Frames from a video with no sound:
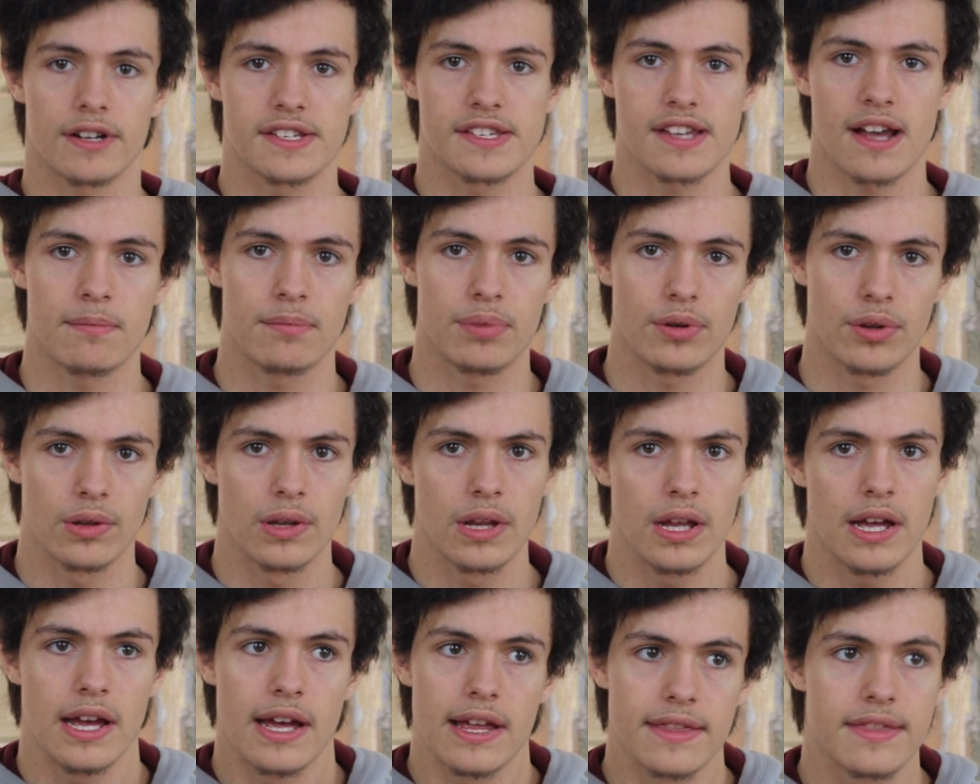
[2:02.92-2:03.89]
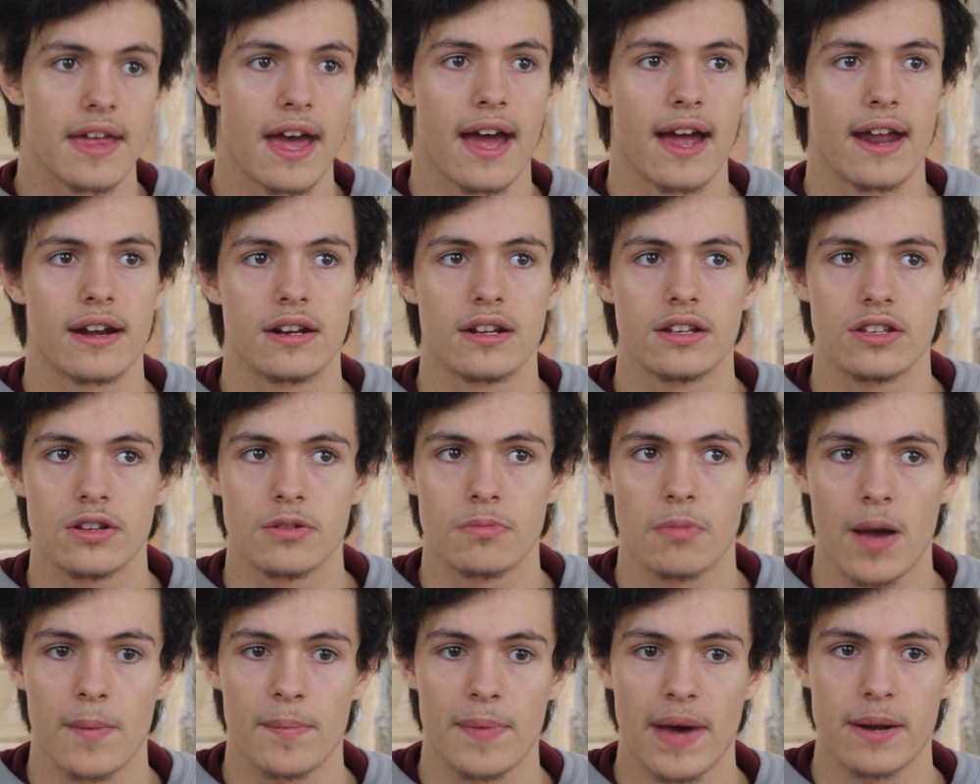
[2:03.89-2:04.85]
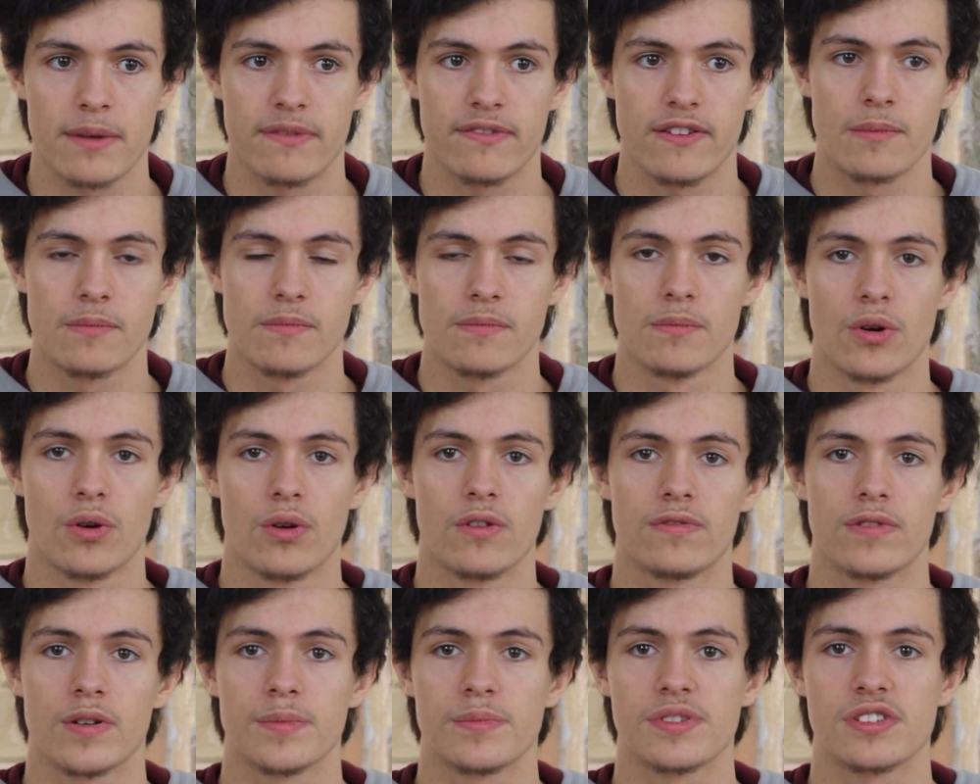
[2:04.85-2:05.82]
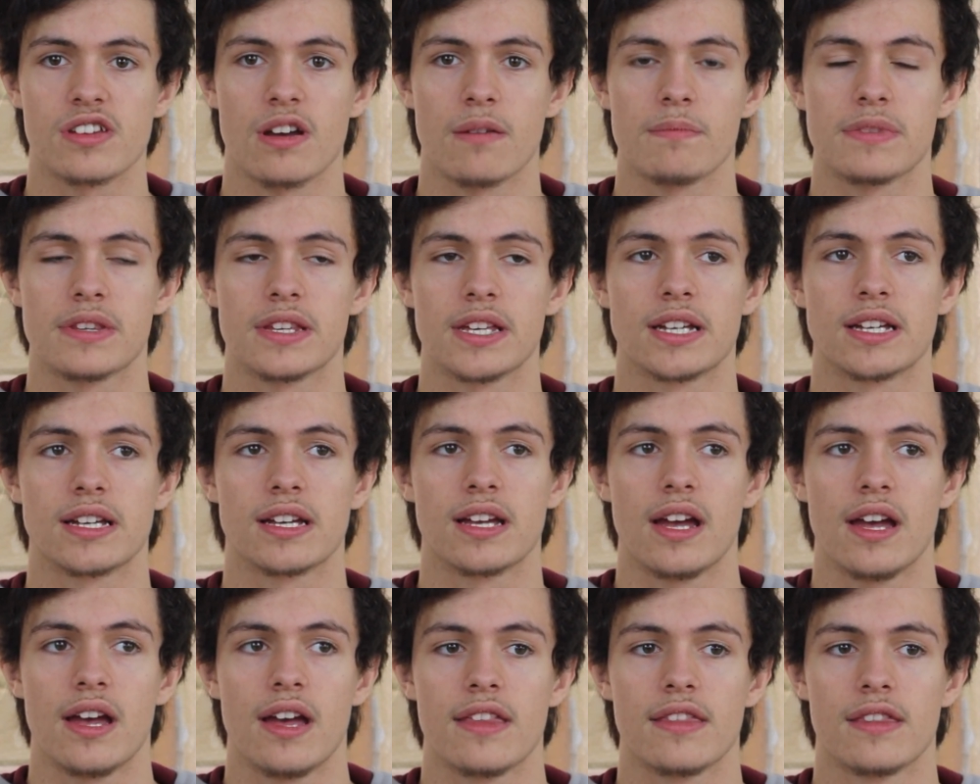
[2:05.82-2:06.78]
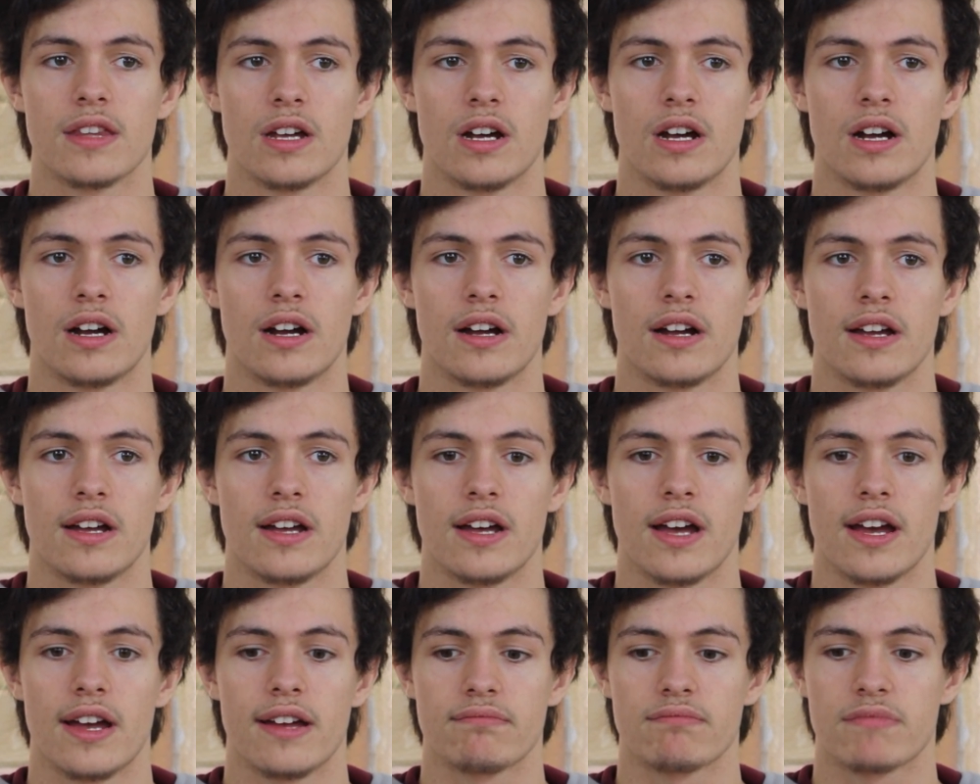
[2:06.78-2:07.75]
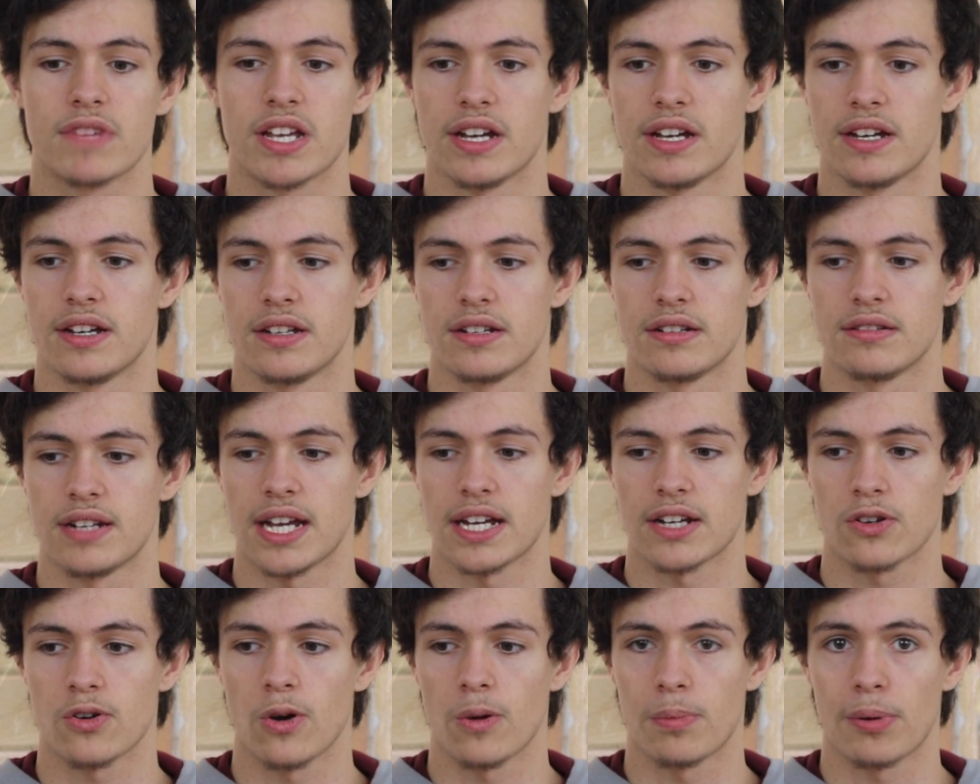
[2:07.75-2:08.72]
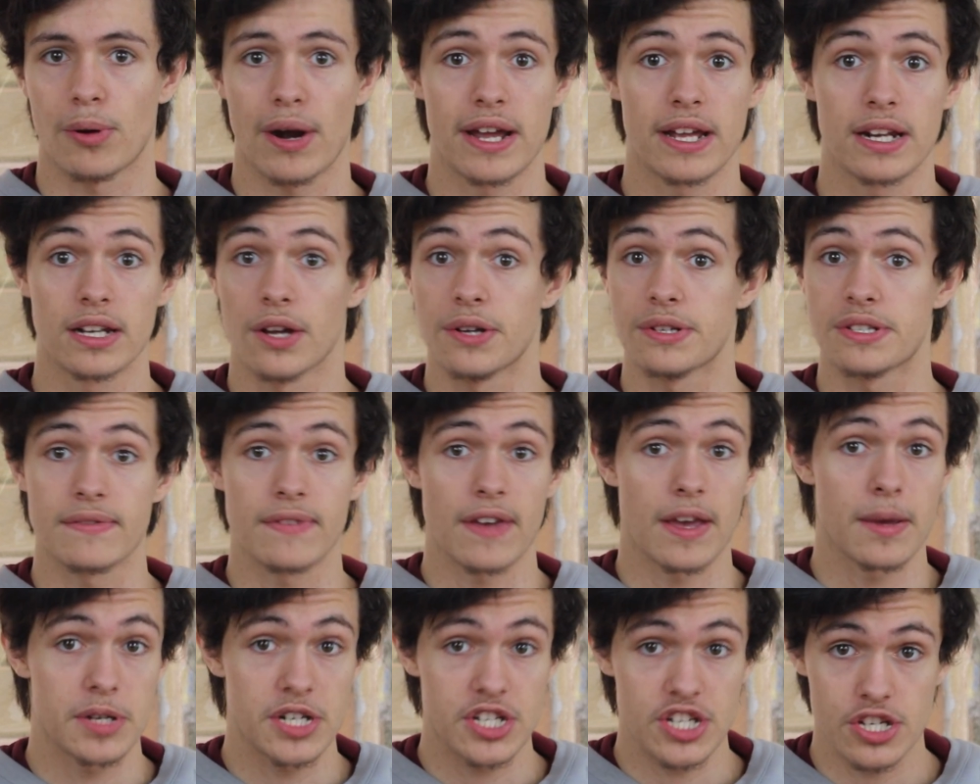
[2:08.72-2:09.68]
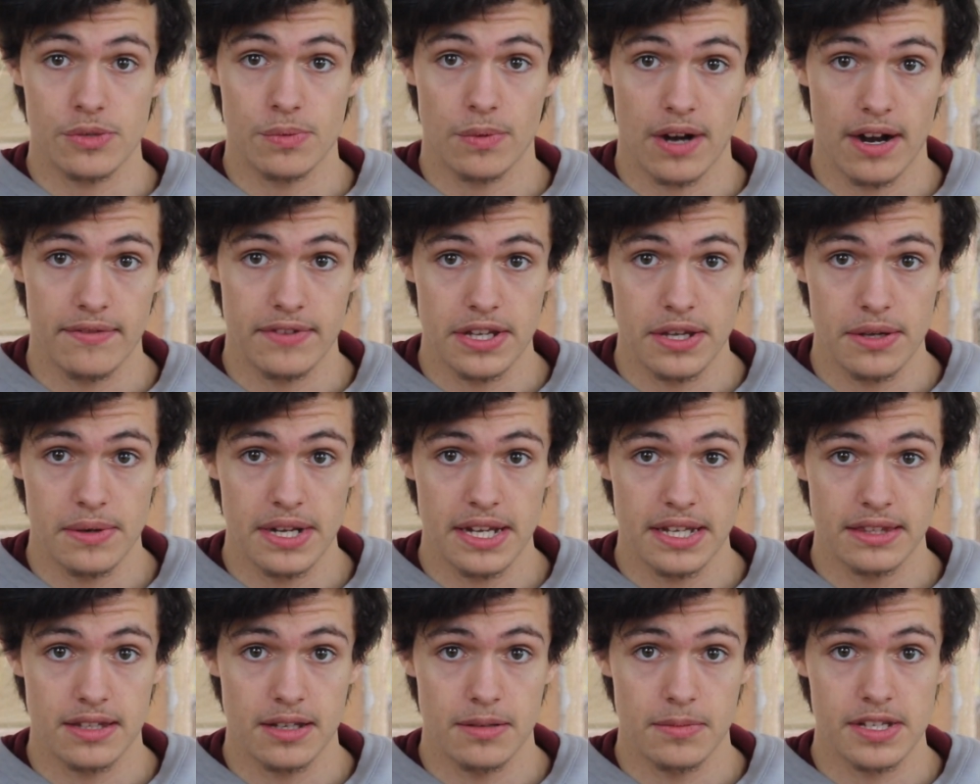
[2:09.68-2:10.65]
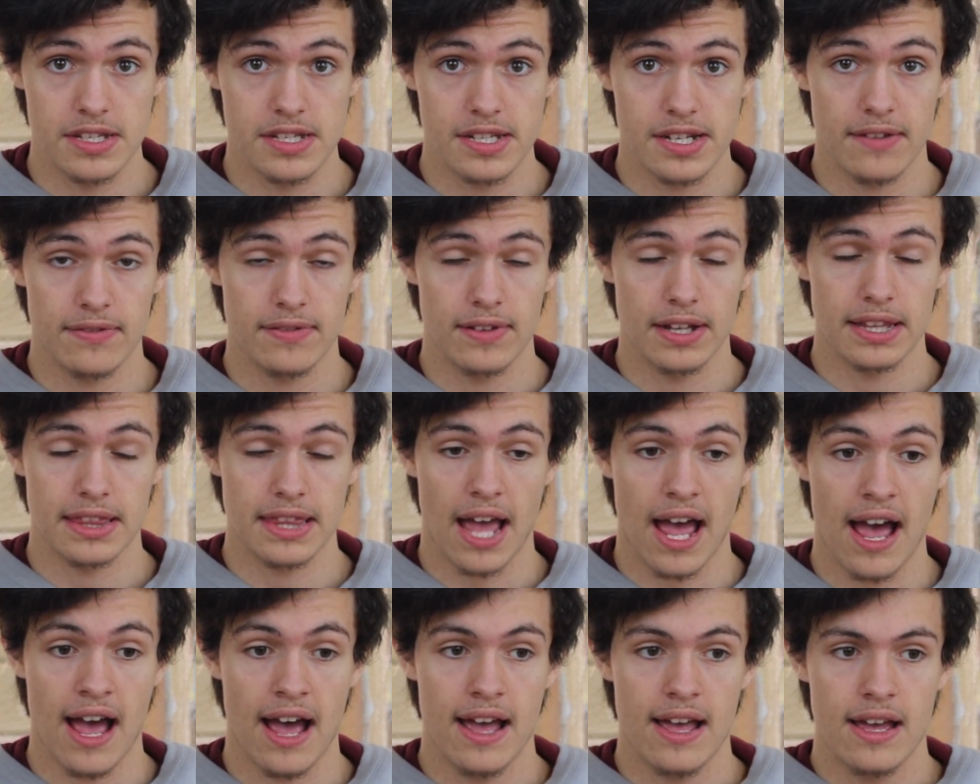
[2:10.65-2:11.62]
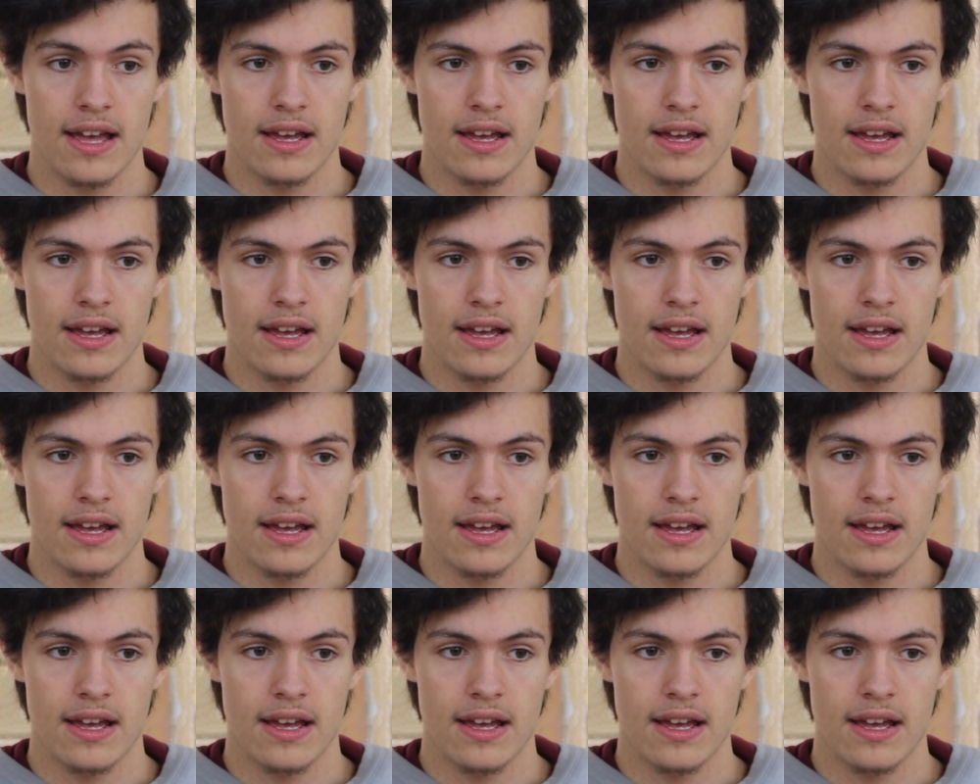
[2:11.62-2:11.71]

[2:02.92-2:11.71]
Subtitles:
example, then you might benefit more from something that can incorporate loads of images wherever you need them and stuff like that,